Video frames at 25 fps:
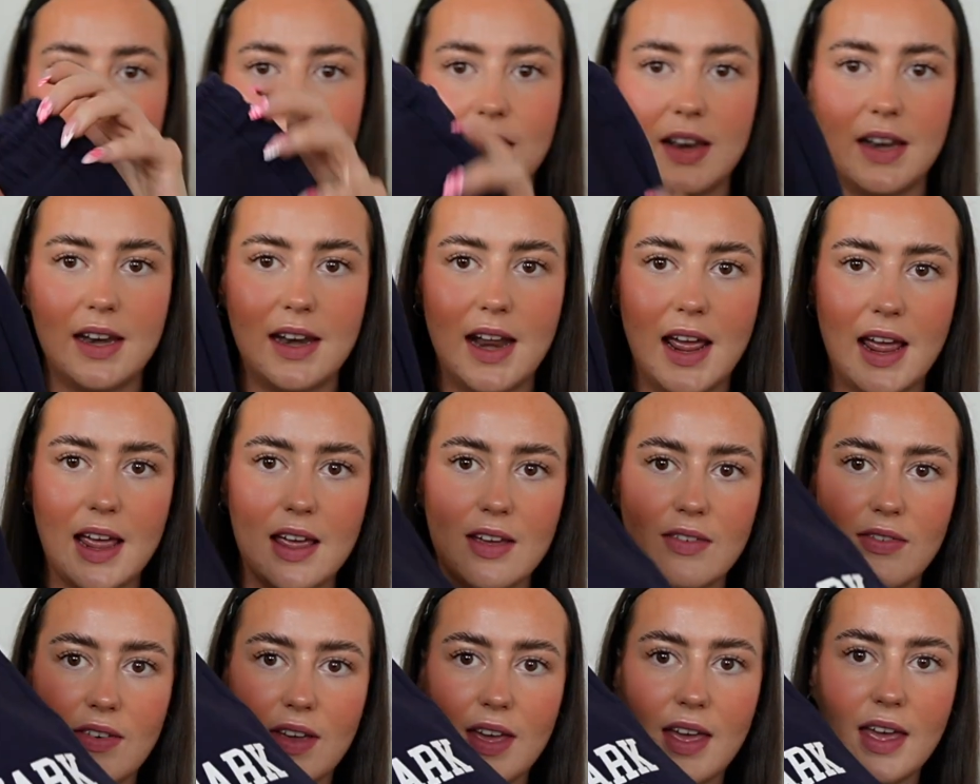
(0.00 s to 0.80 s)
the
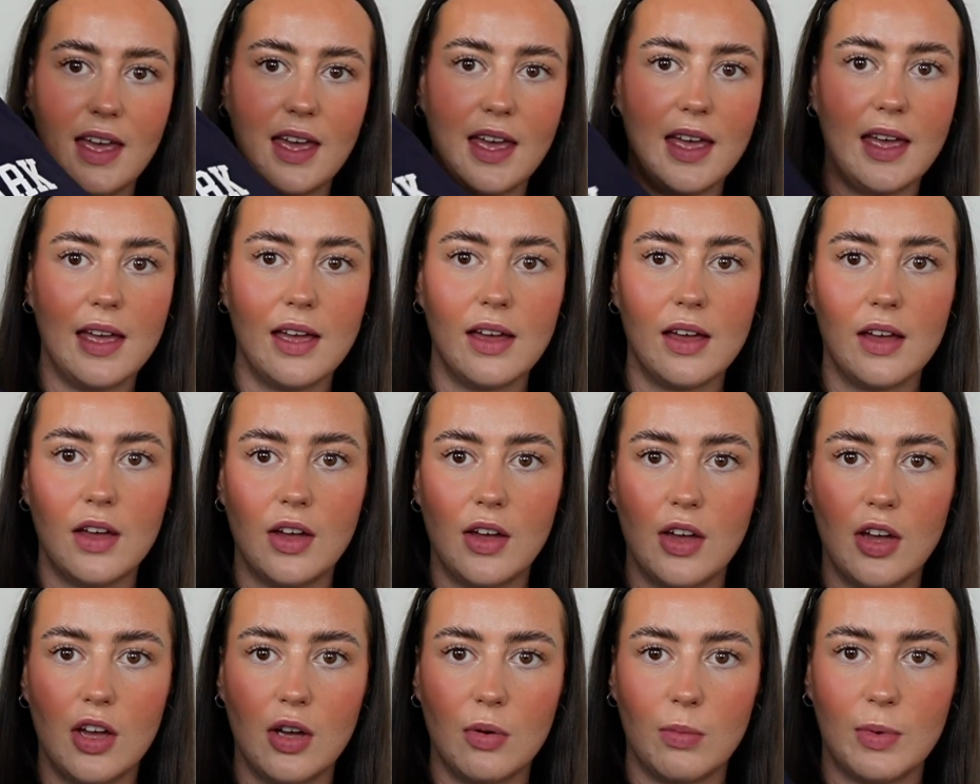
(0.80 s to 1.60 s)
navy,
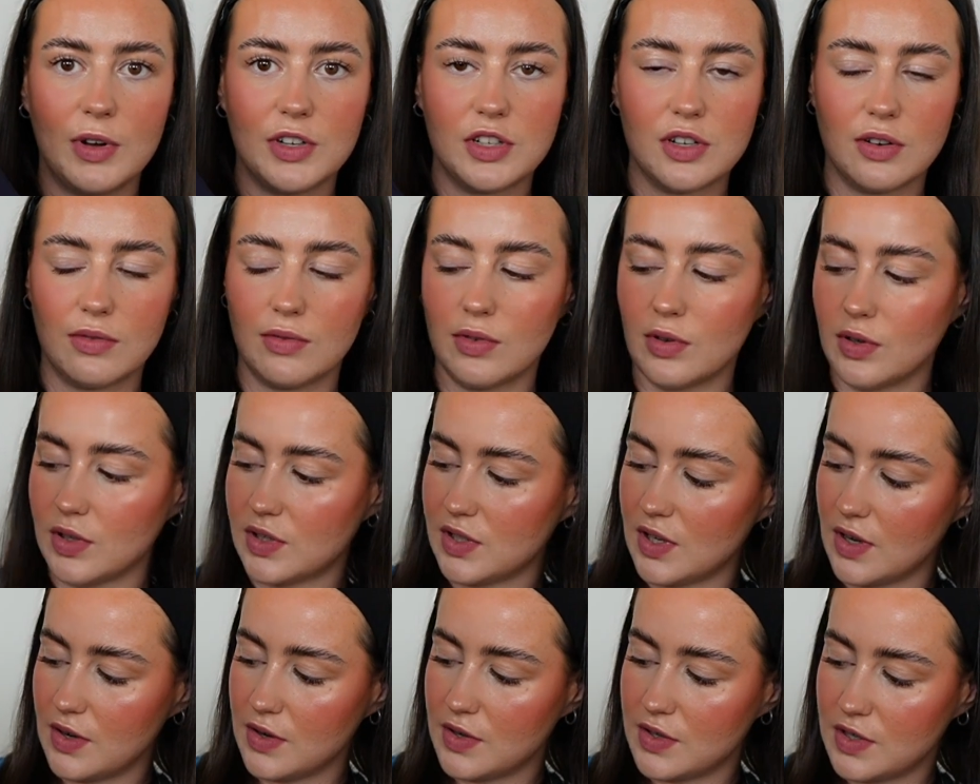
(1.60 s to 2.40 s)
which are
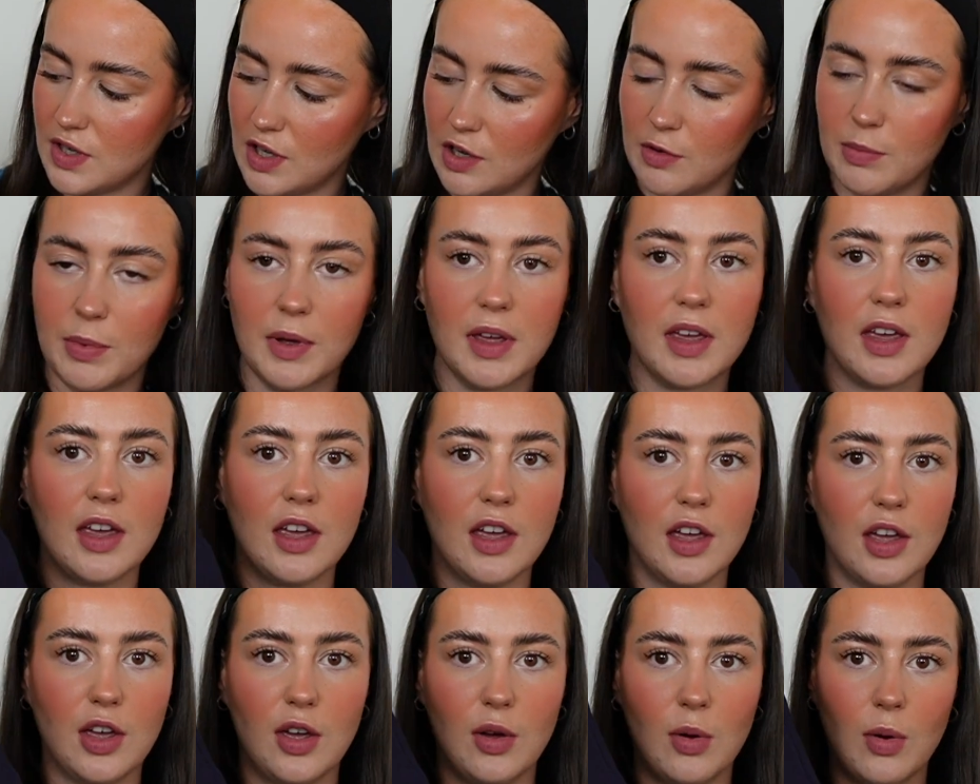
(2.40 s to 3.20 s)
also super
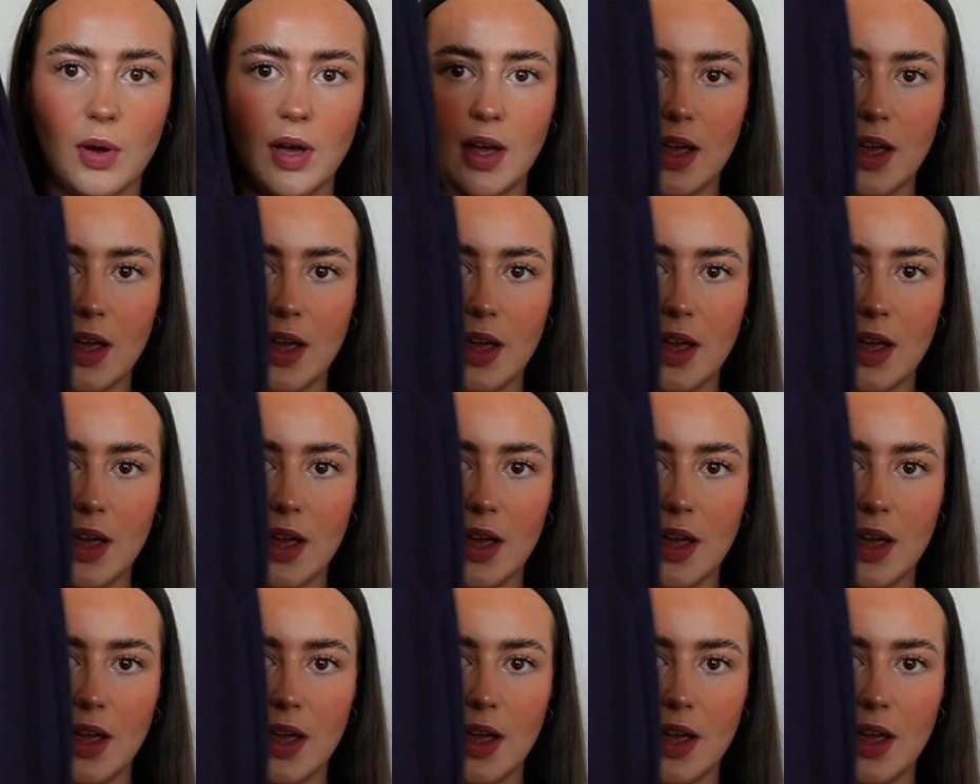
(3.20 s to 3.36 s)
cute